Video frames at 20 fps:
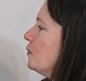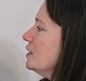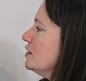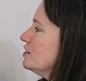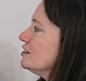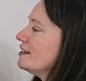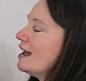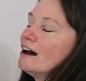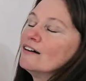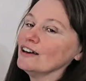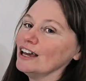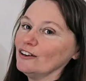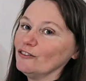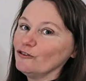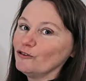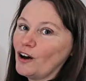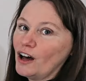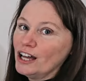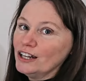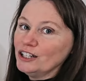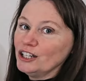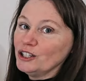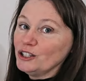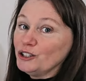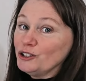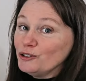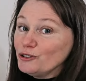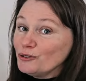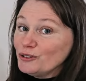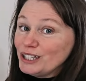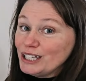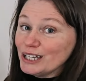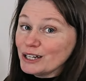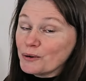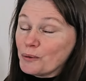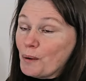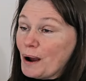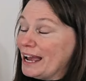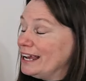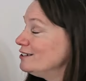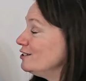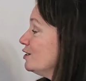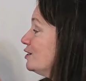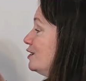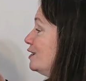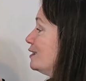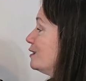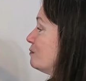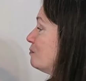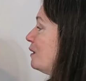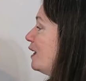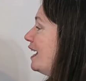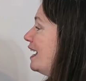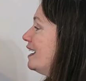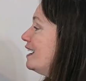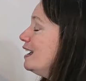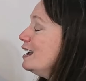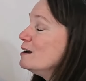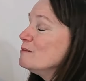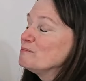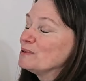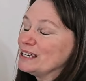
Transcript: we just have a fun, unique way to display